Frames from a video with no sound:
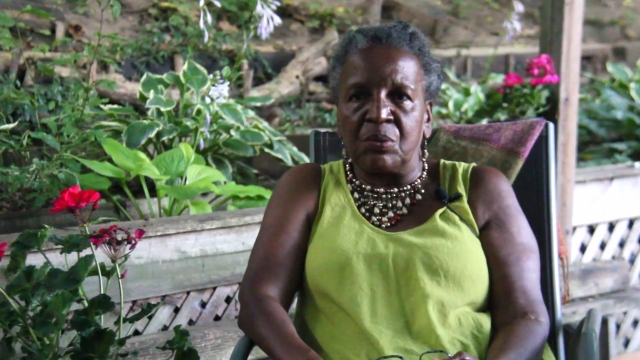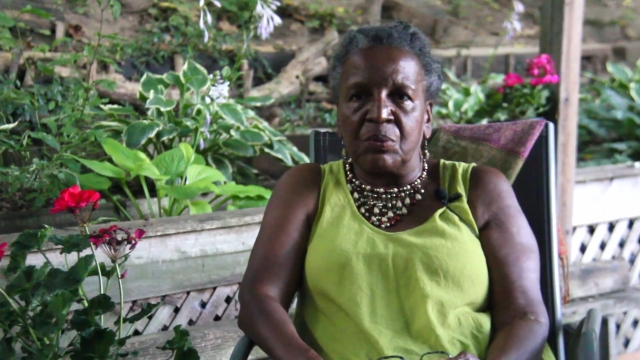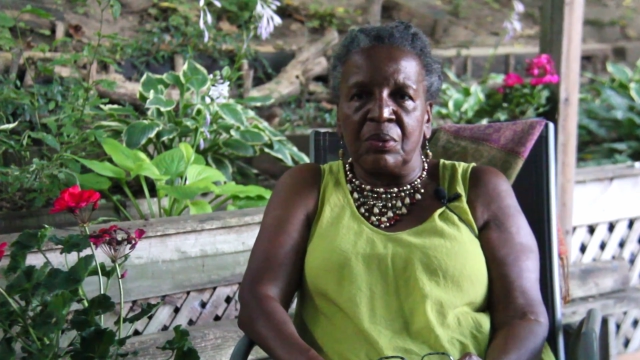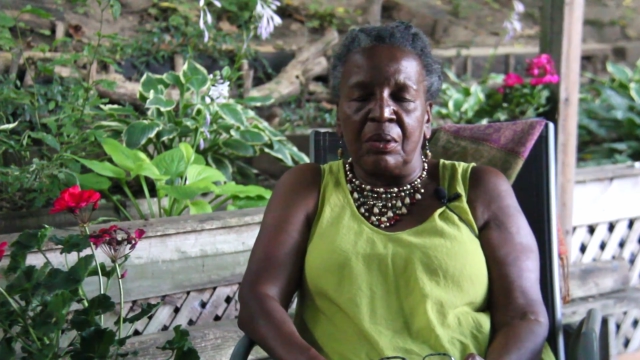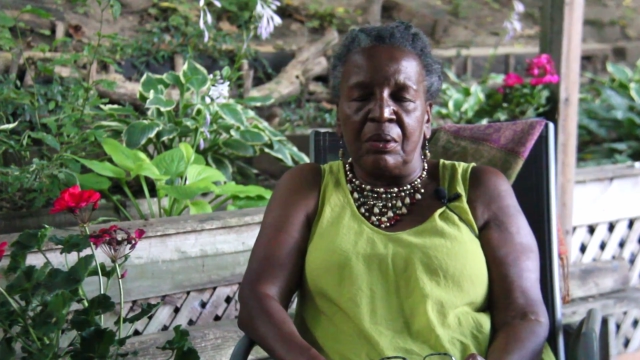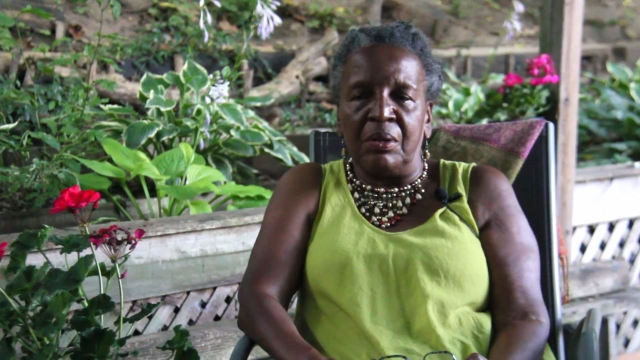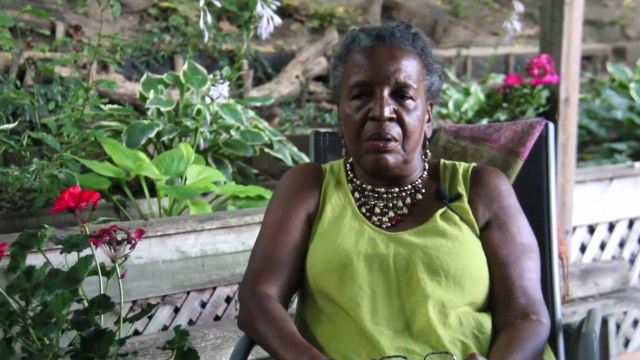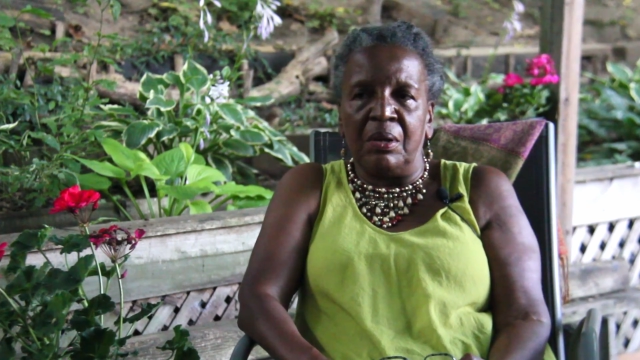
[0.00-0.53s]

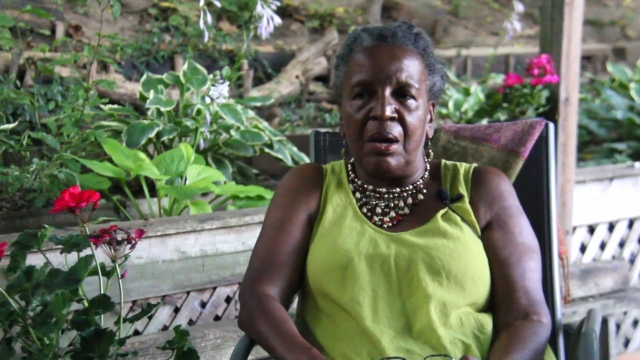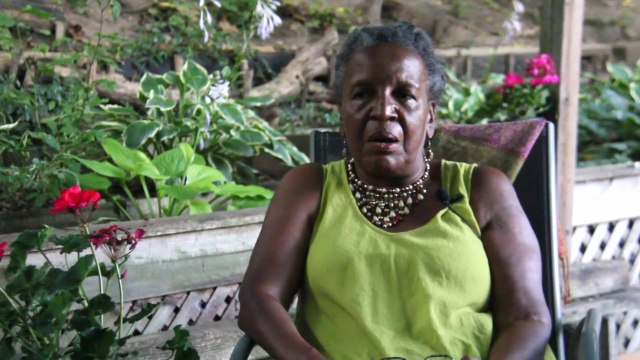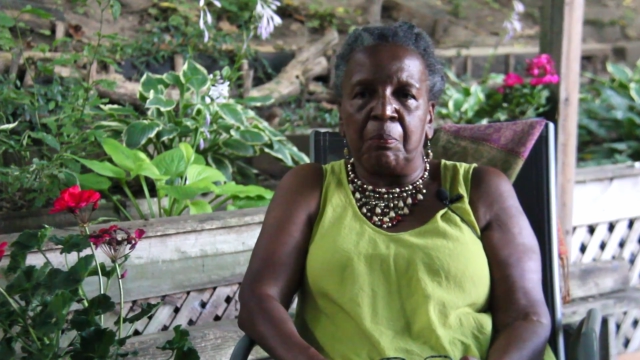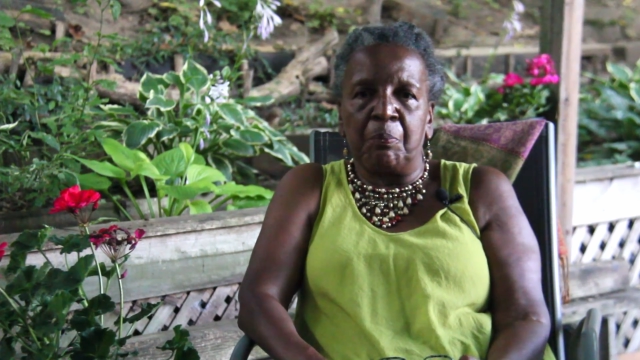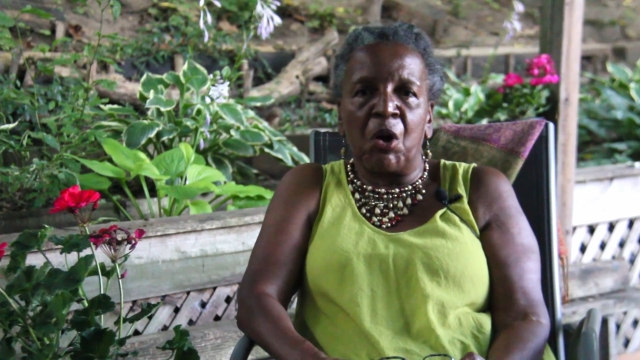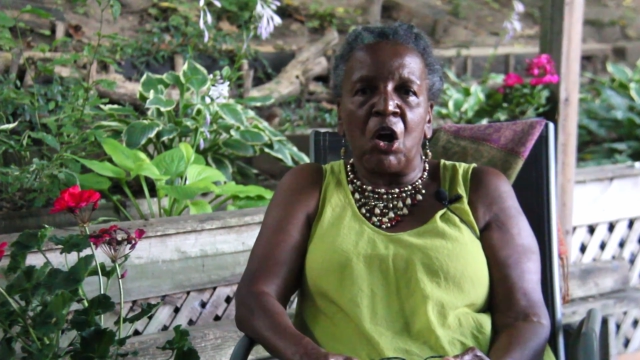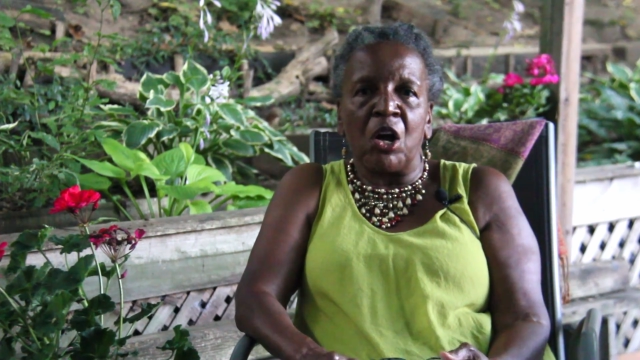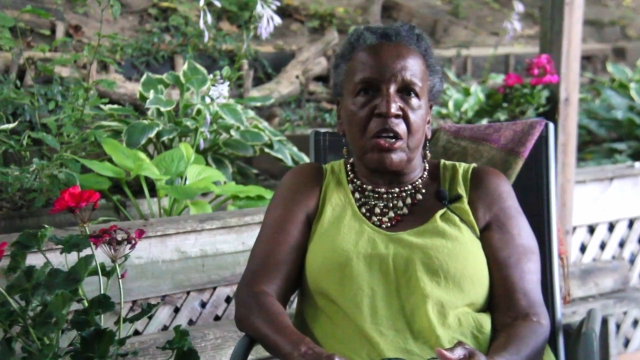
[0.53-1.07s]
the
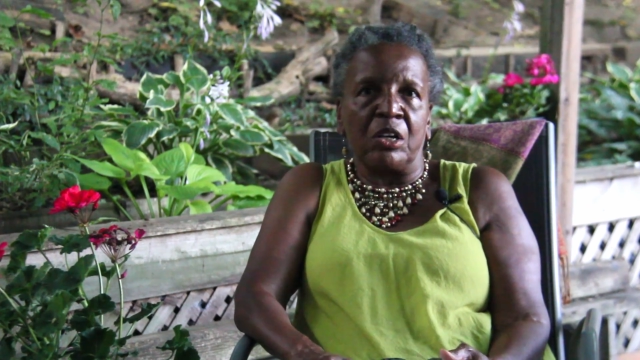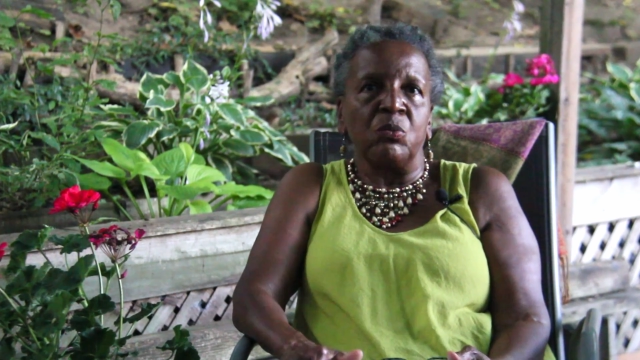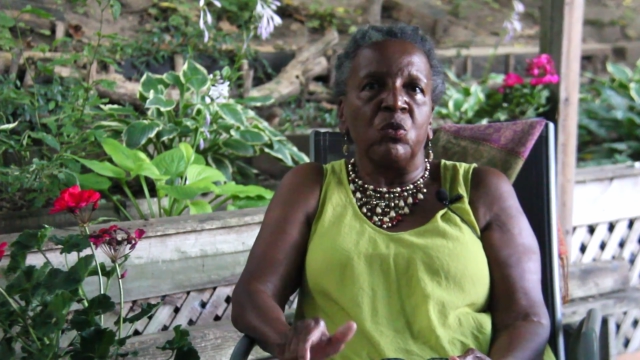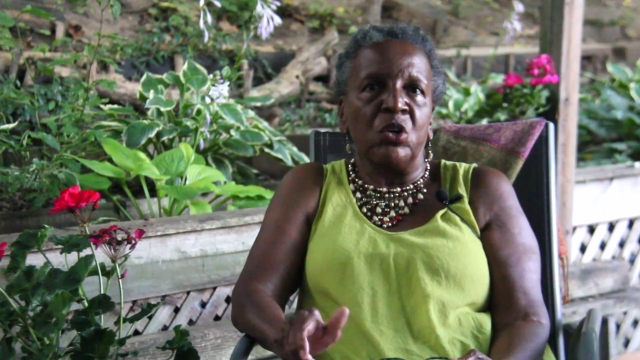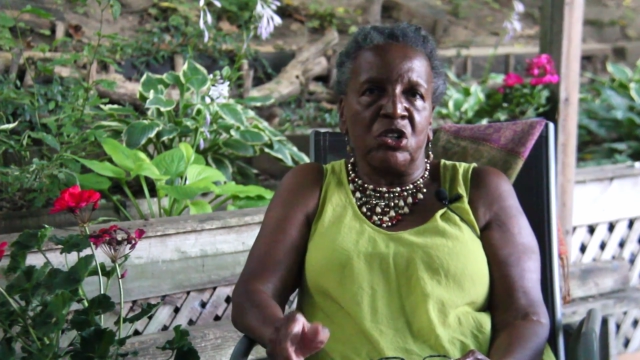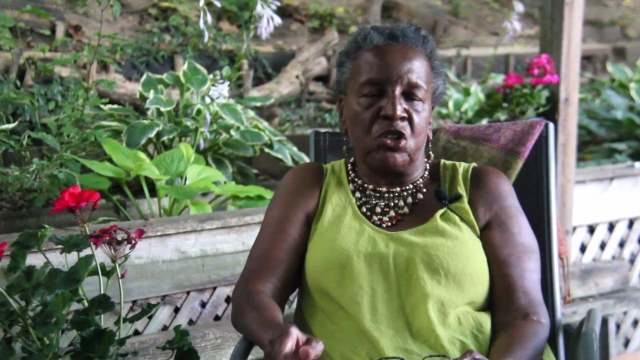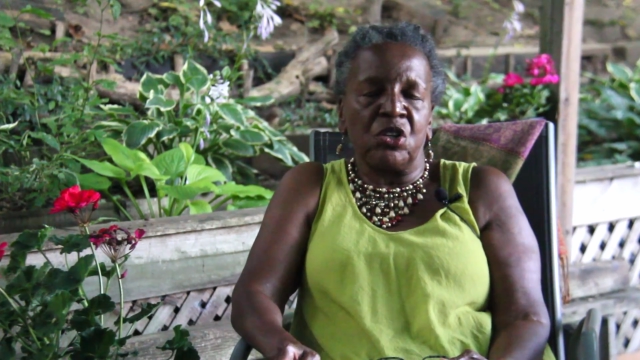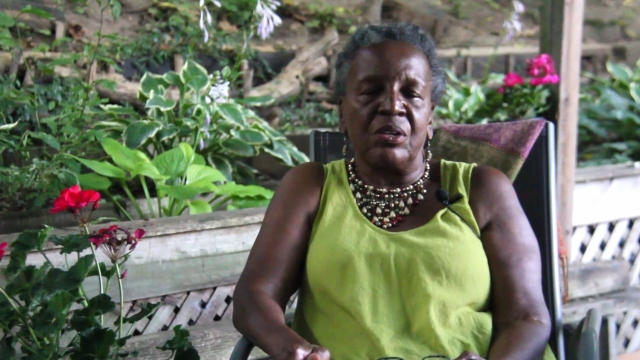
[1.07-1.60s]
park in
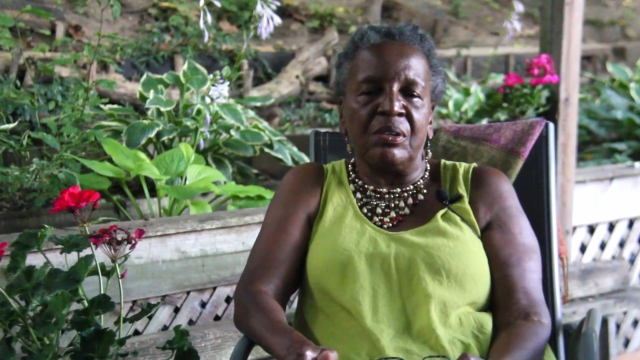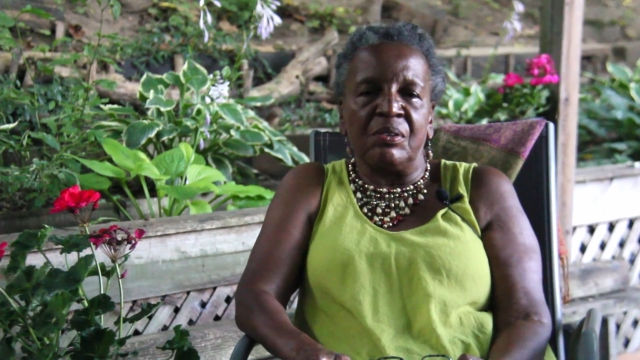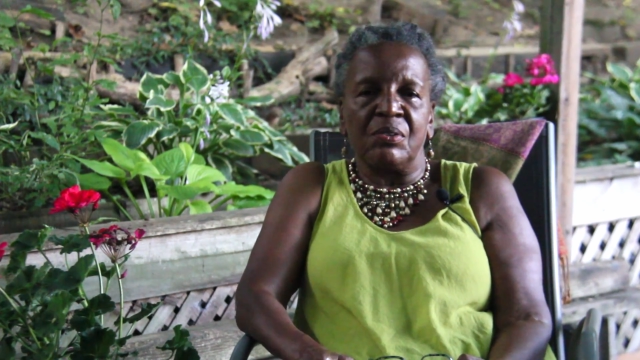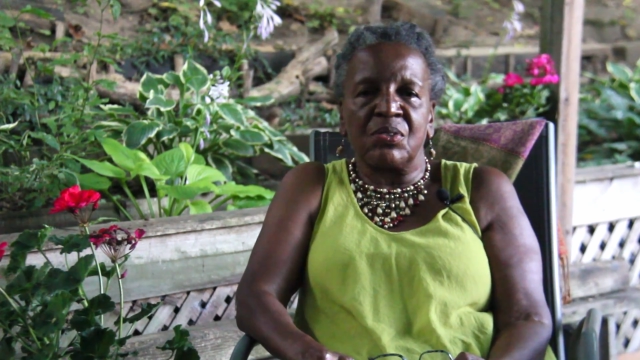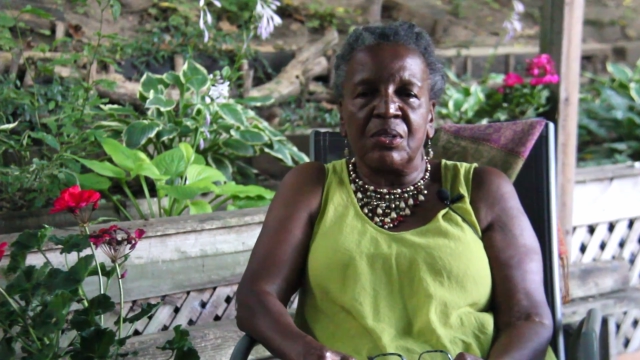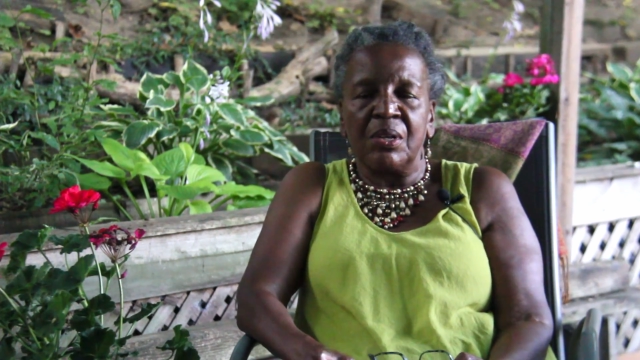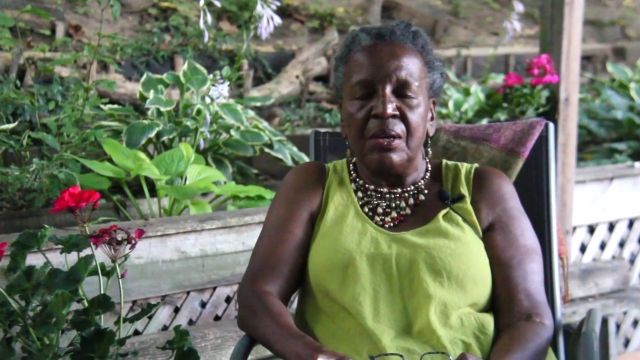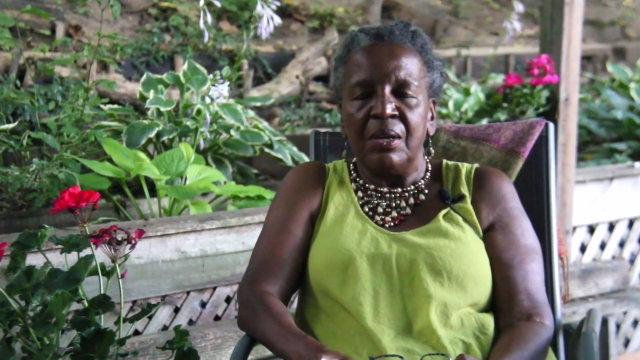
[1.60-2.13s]
which his